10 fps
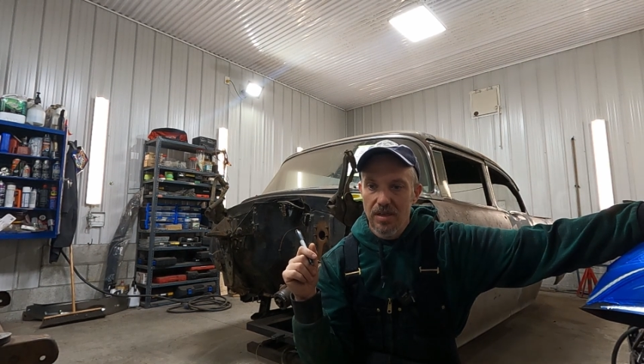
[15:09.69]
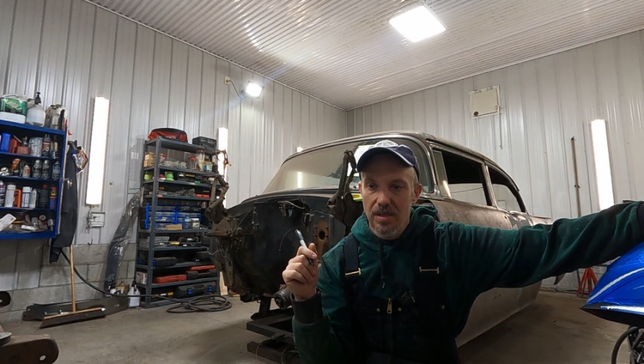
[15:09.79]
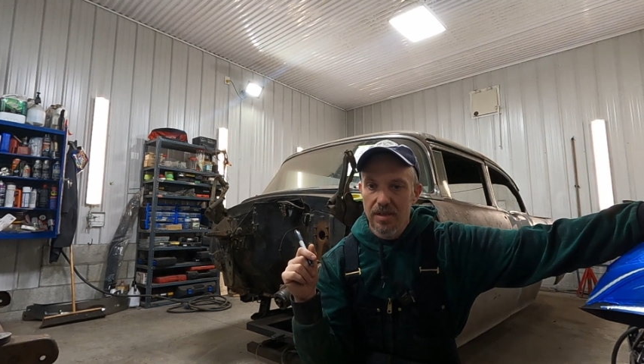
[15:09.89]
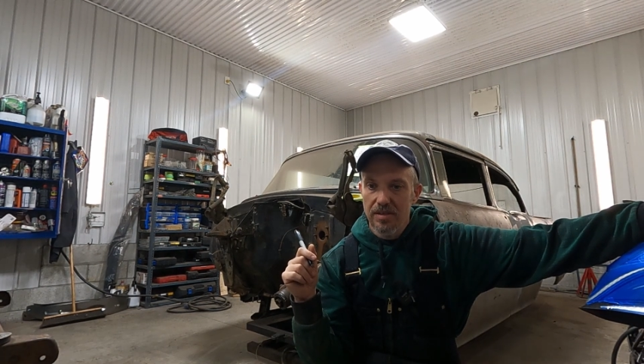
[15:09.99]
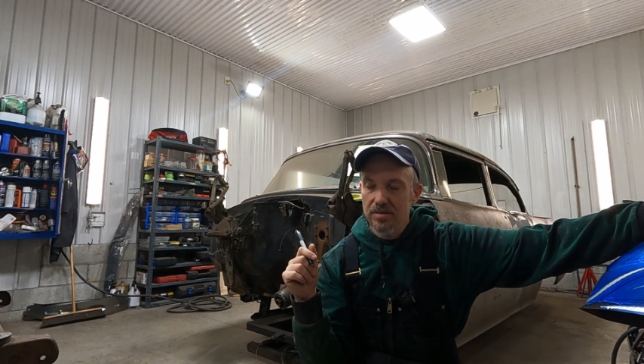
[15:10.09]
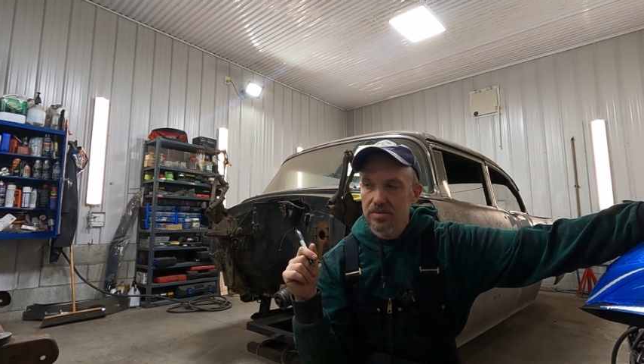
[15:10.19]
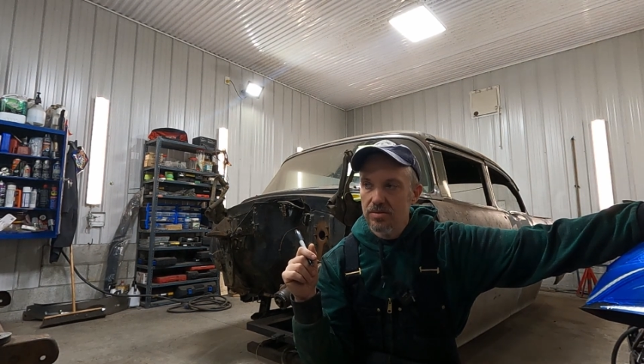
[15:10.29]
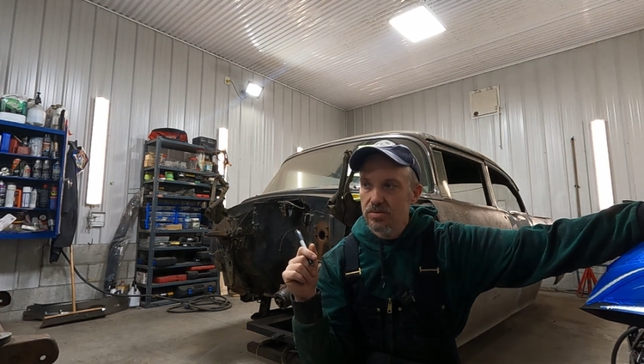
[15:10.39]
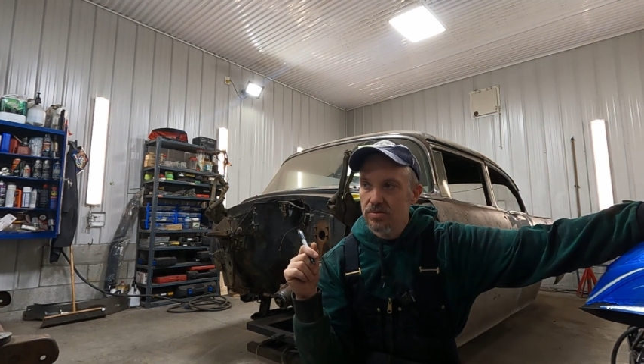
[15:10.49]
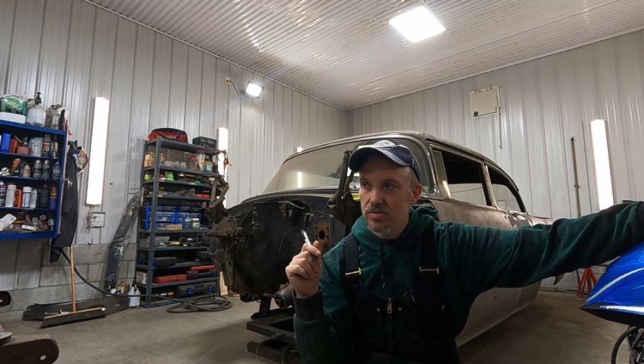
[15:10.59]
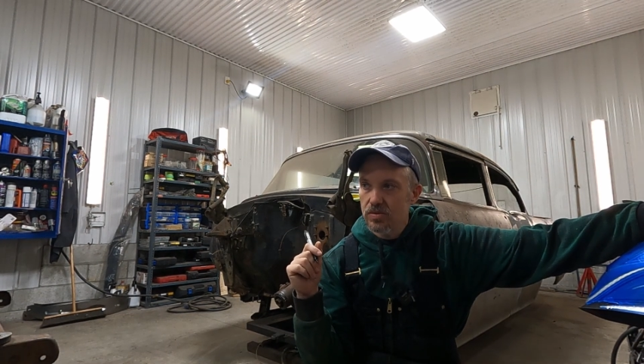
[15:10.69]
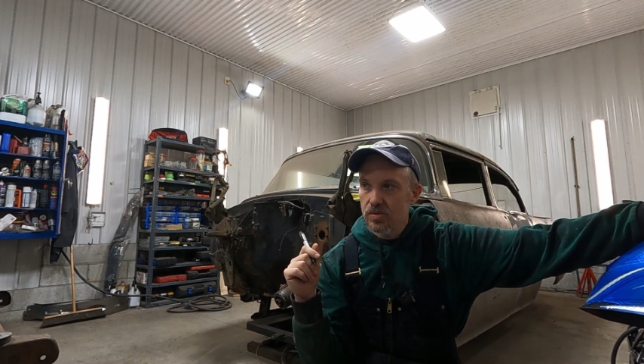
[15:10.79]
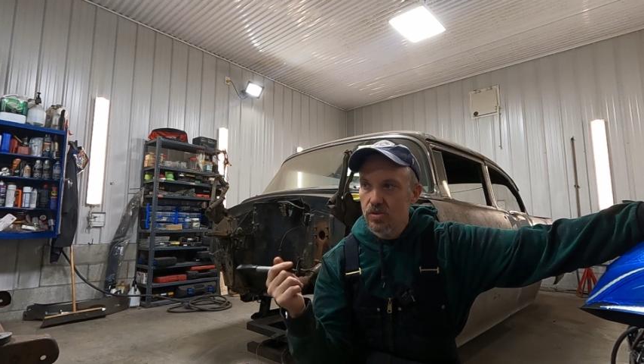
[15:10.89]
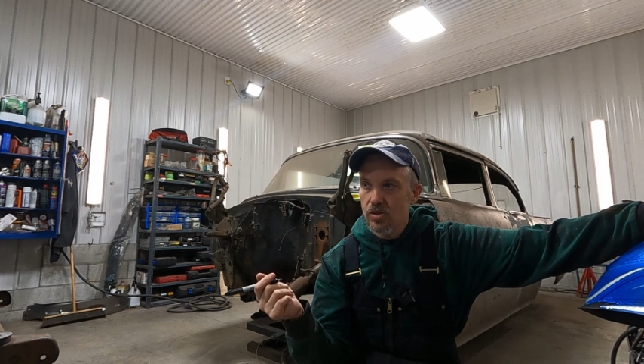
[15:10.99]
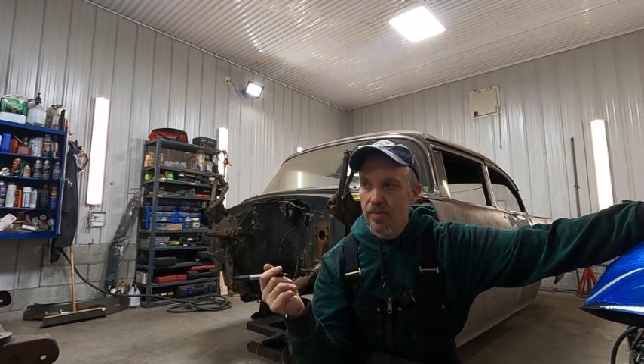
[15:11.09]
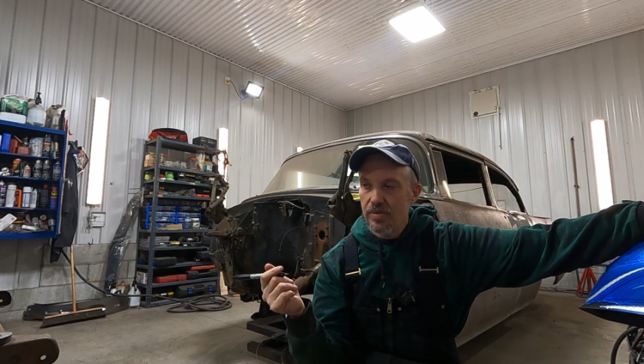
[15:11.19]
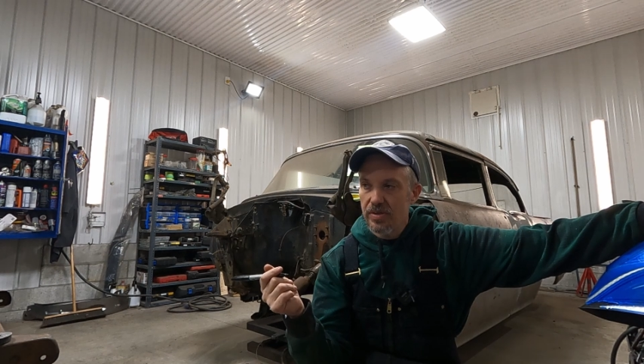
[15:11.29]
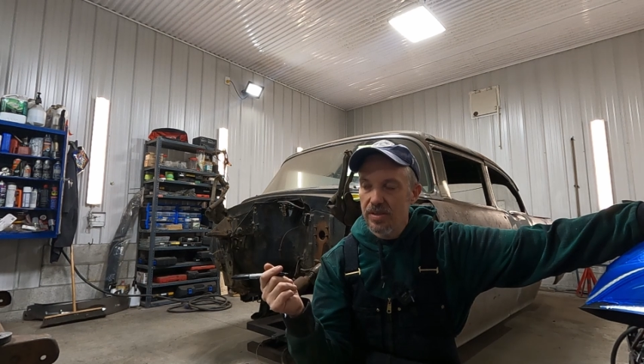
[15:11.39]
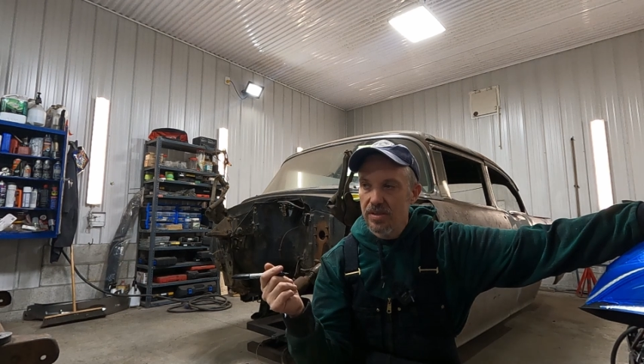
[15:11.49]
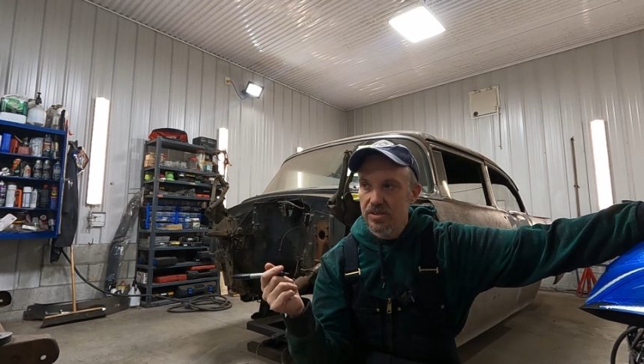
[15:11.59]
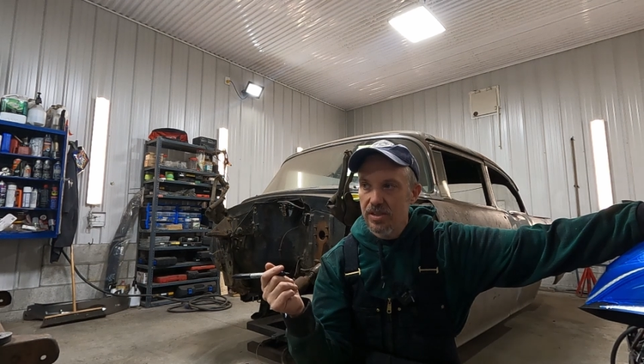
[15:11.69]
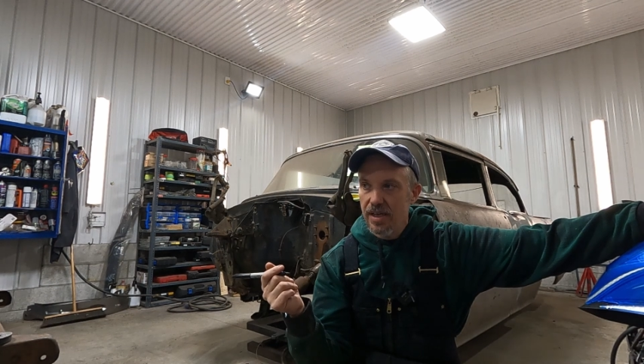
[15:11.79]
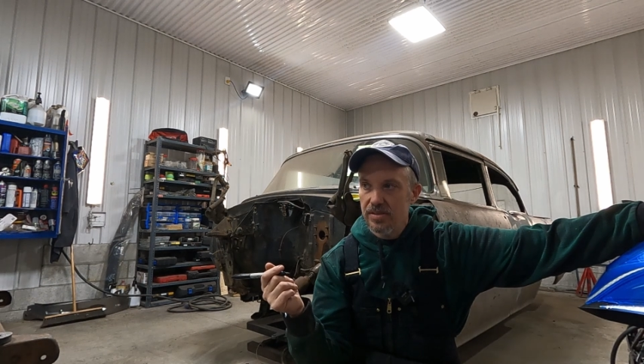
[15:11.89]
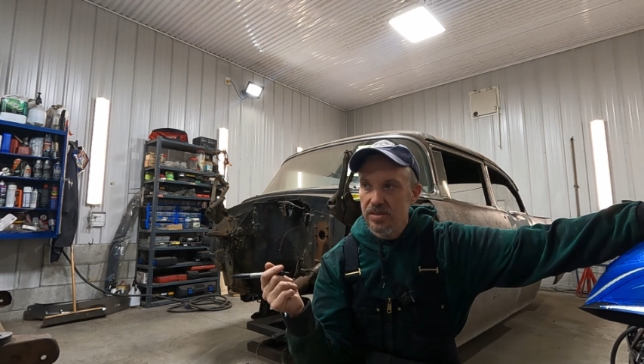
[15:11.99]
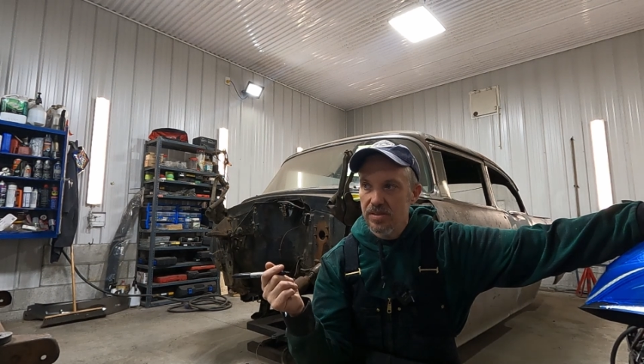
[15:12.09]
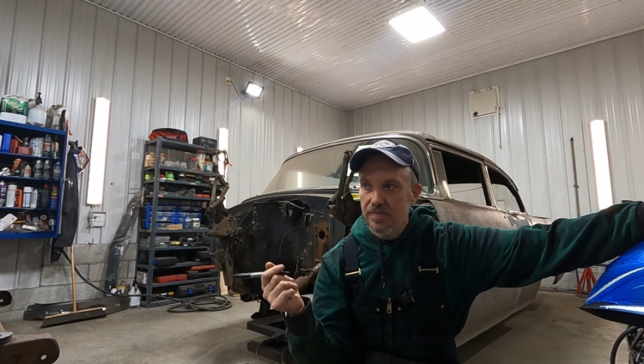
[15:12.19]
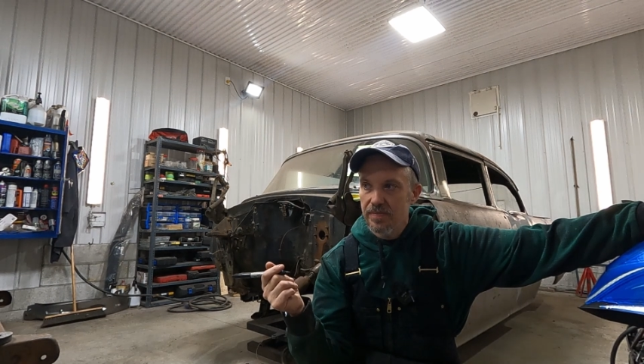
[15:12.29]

and drop the thing on the chassis.